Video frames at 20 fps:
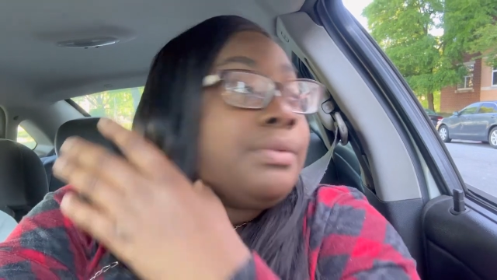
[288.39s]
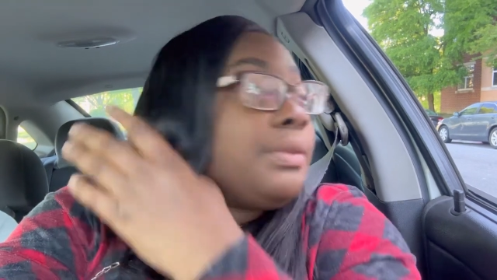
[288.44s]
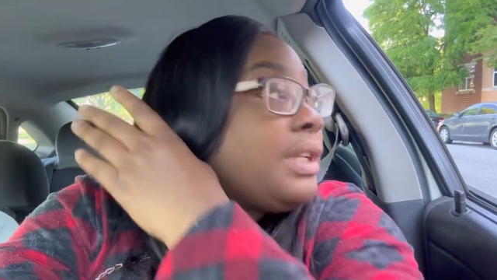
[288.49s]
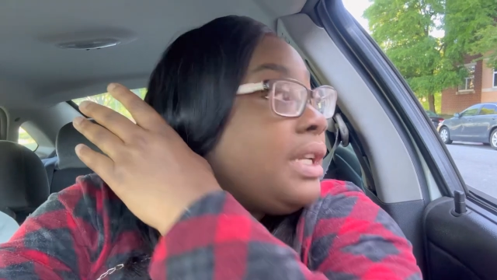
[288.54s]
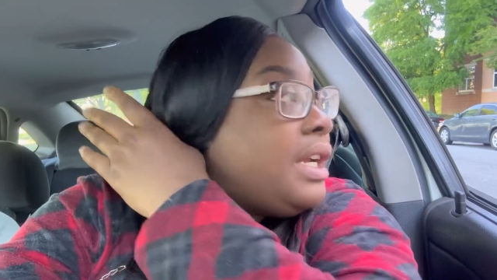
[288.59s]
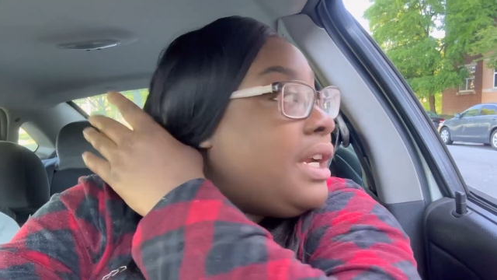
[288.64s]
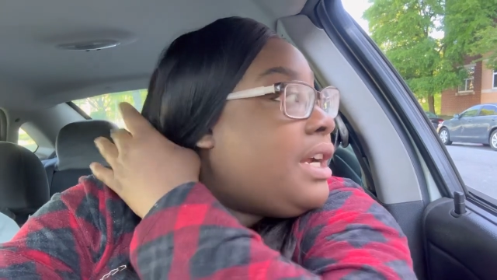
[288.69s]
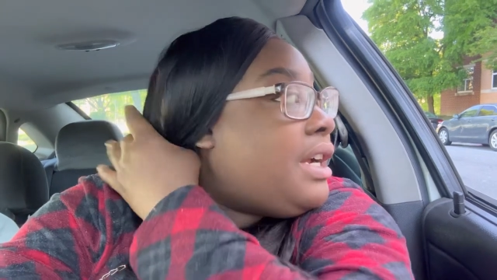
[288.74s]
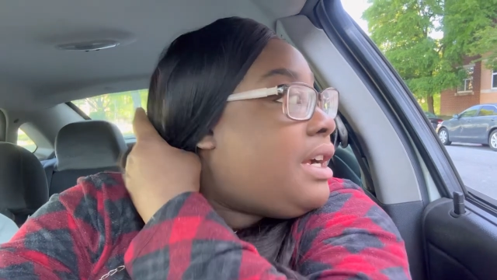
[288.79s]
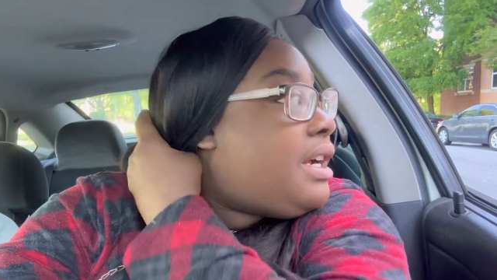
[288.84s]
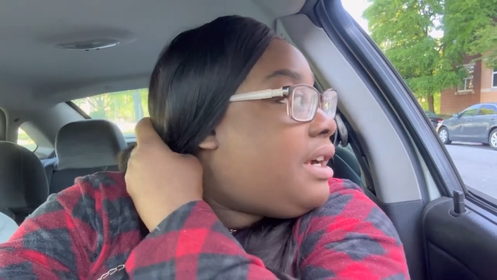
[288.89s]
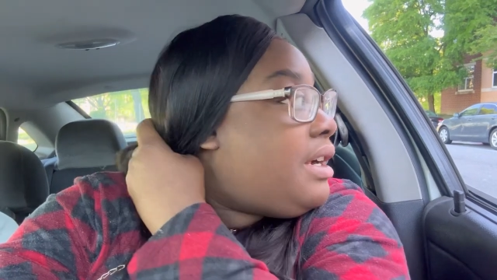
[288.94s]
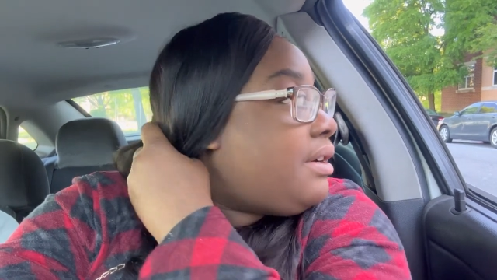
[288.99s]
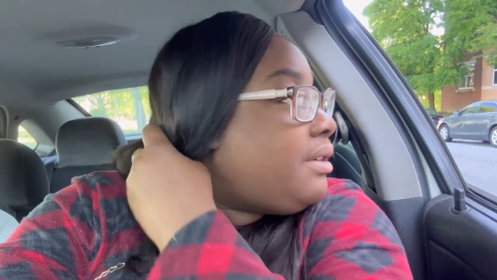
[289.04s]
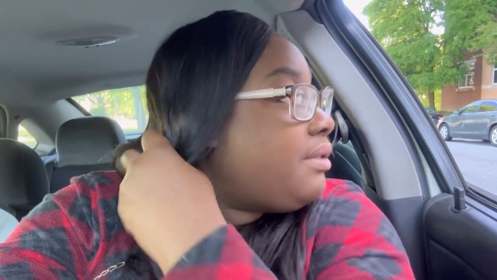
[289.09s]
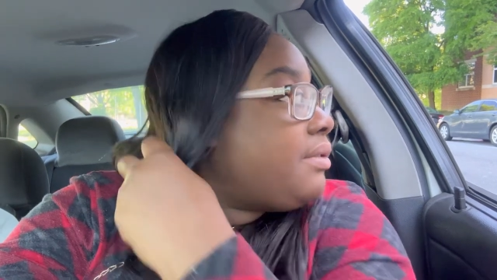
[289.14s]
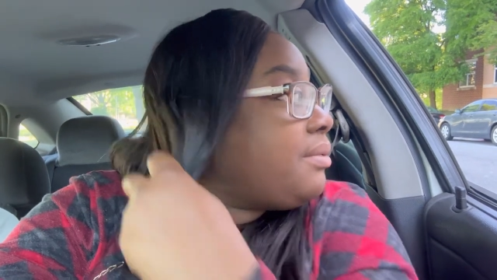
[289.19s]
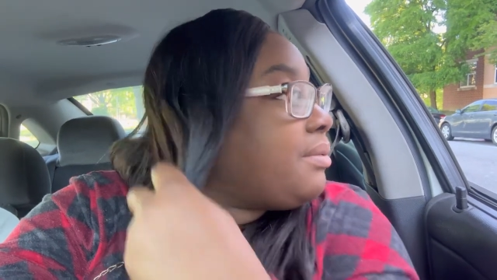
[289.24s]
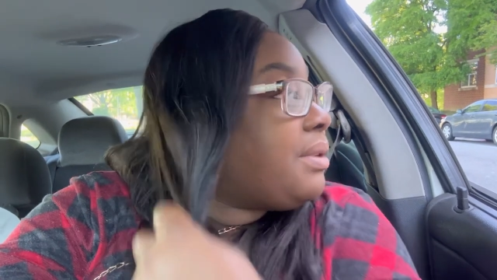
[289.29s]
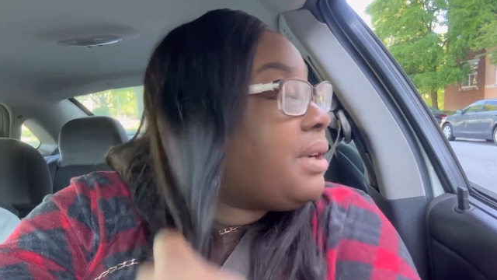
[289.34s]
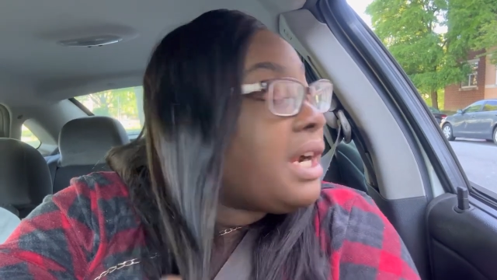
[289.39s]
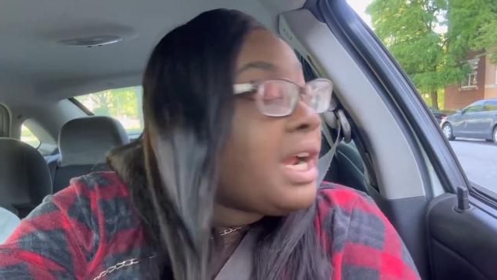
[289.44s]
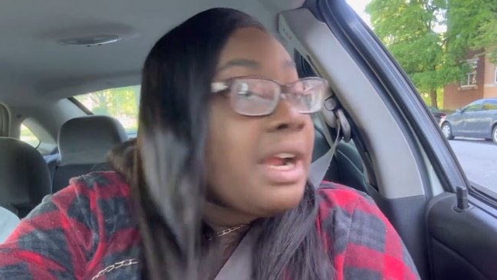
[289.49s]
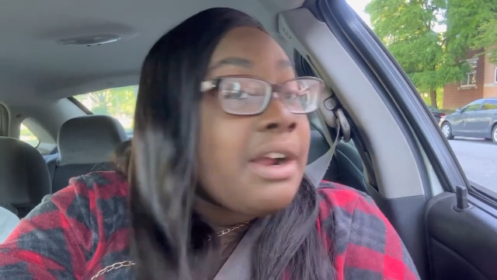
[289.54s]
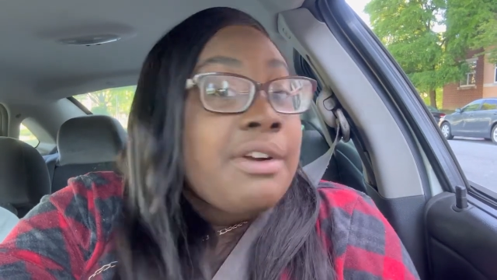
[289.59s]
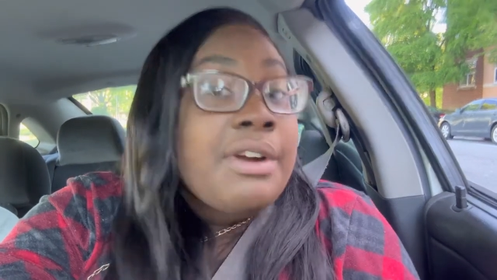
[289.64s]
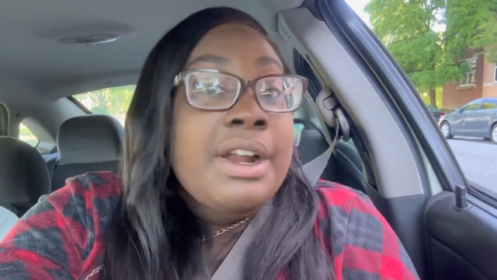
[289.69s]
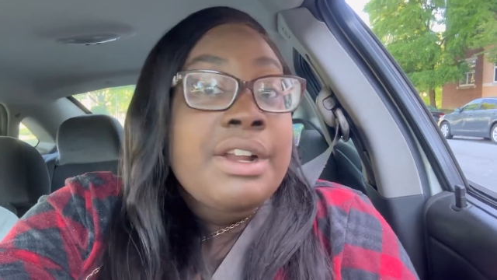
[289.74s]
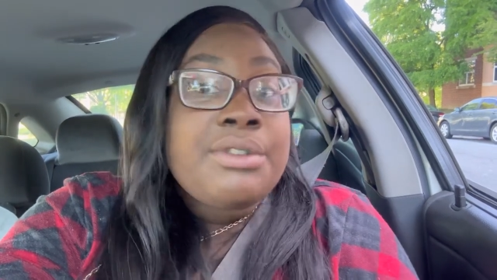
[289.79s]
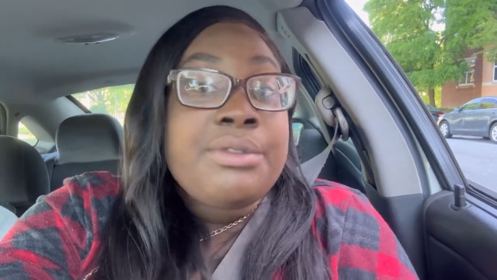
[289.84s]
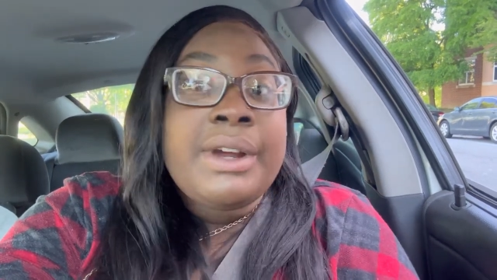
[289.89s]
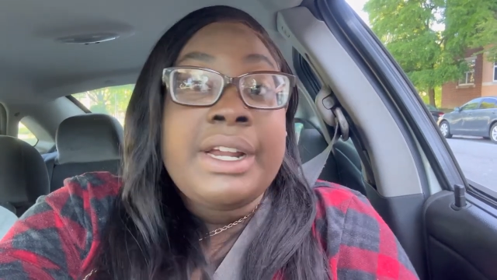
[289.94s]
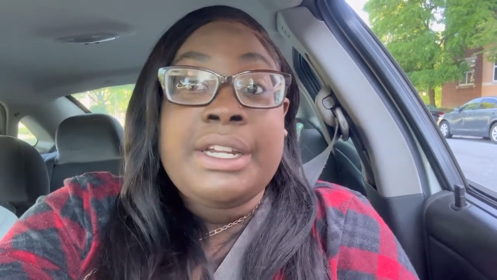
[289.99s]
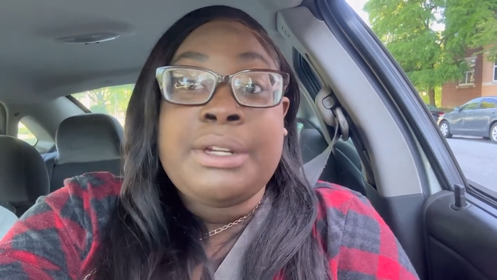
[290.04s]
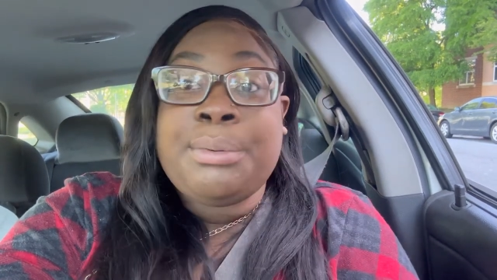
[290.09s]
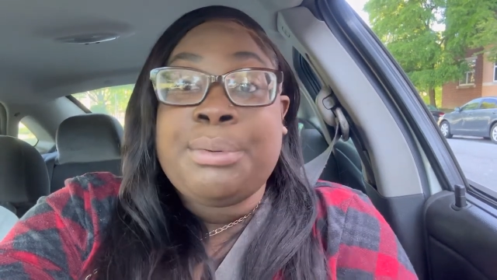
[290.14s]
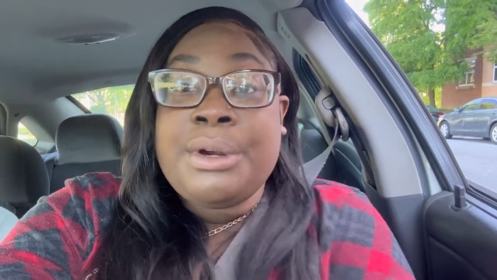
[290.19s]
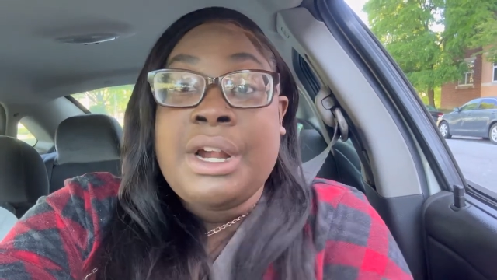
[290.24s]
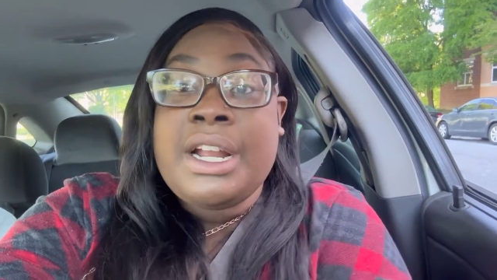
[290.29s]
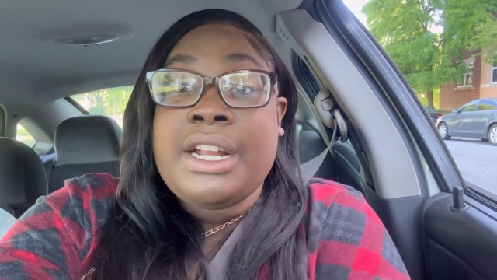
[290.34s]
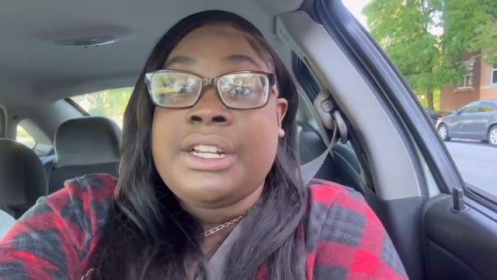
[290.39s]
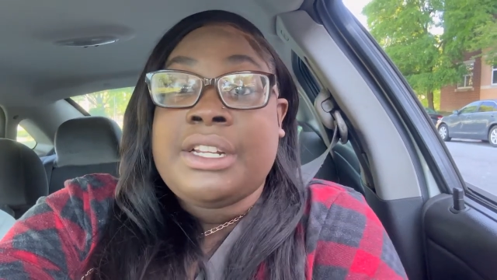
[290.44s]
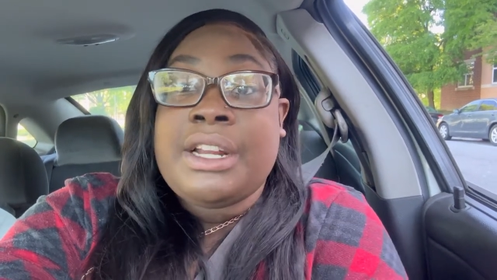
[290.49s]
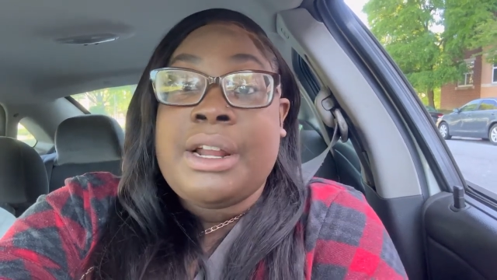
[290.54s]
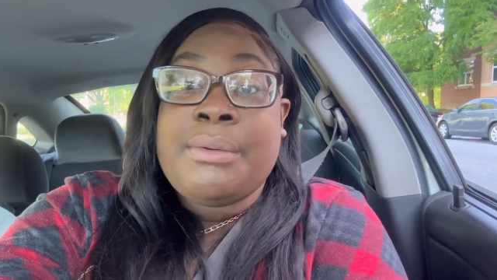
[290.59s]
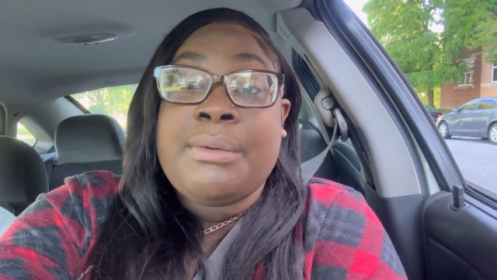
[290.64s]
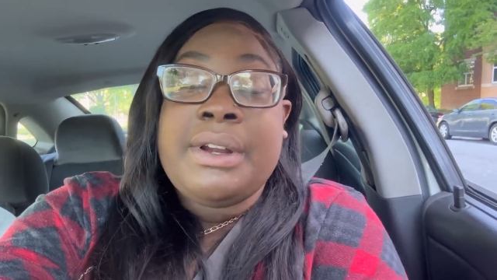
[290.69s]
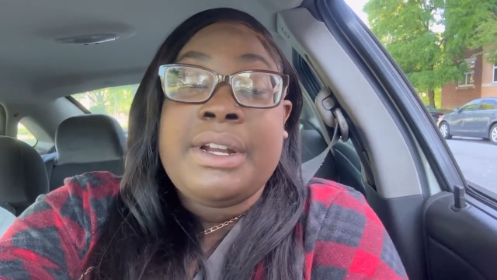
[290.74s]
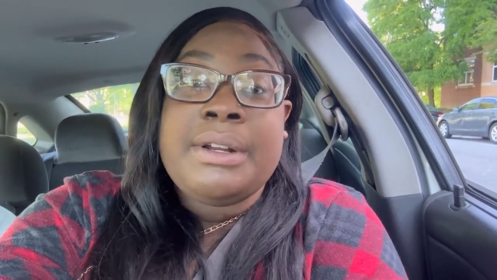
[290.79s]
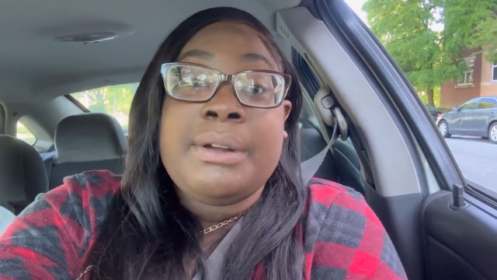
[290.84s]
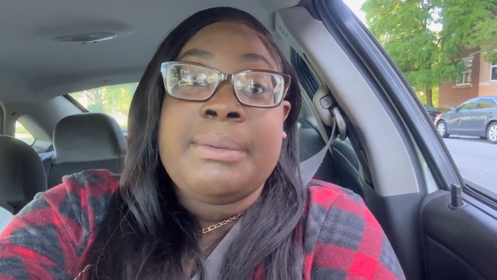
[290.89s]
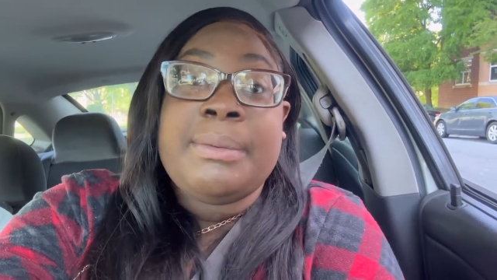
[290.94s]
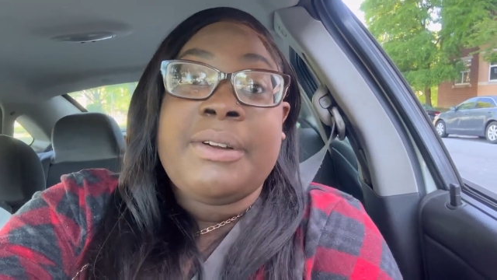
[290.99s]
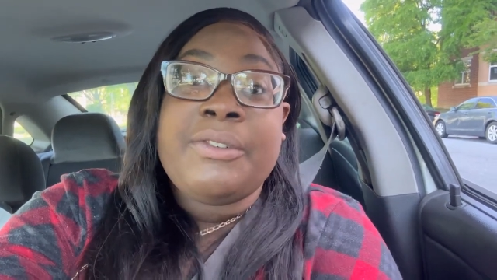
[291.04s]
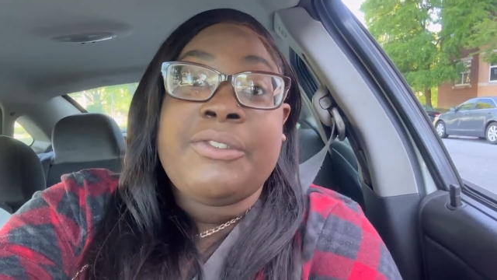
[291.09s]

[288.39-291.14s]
yeah, we got graduation practice. I'm waiting on my